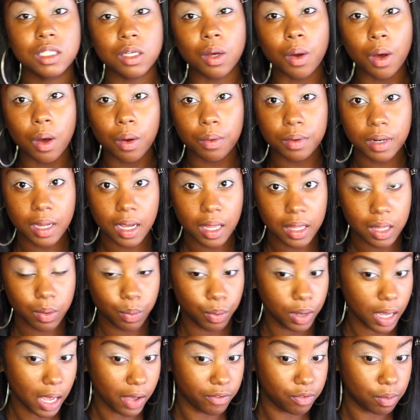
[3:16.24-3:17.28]
So now that
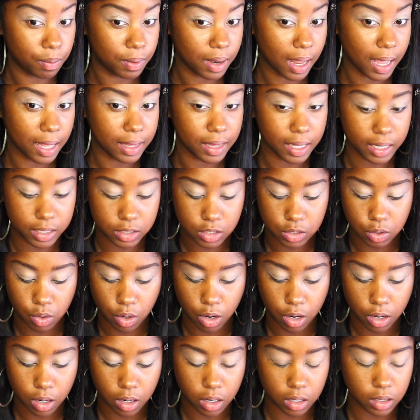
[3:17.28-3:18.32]
we have applied that to
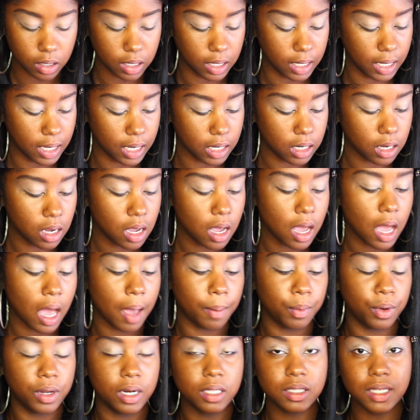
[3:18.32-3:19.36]
our lid,
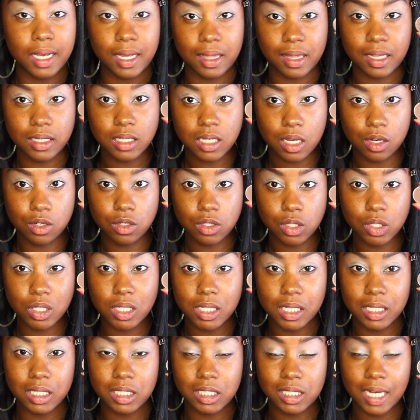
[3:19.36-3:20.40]
I'm going to take this Coastal
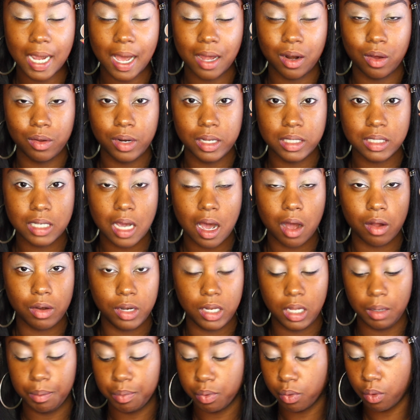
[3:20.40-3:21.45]
Scent Shadow and it's called
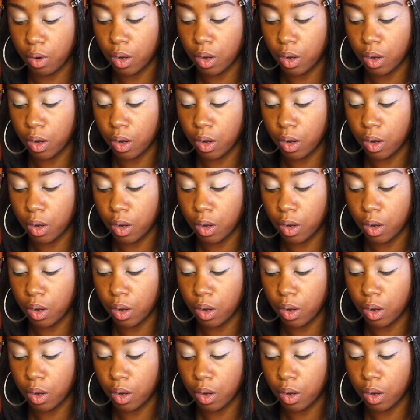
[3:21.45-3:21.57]
Deep